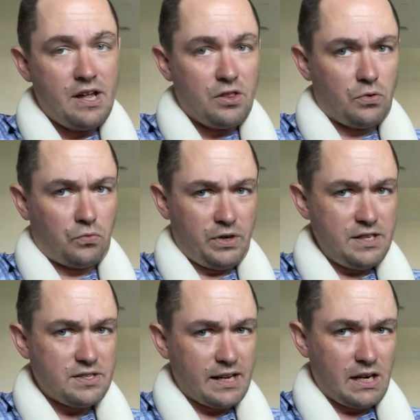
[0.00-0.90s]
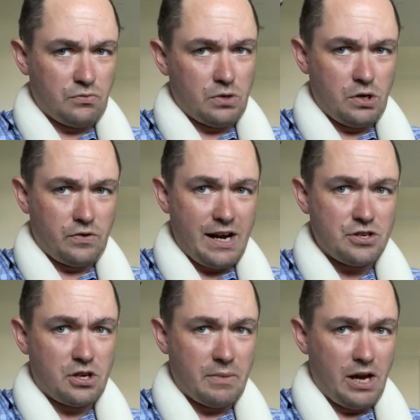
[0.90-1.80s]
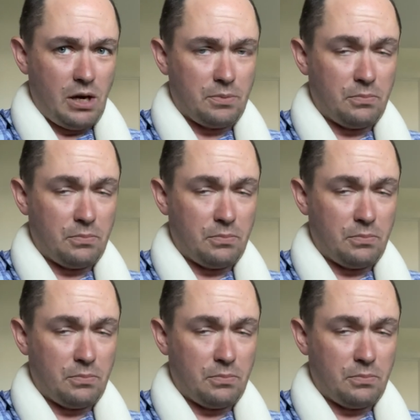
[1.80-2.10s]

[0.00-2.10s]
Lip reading: the reason I got road rash on my upper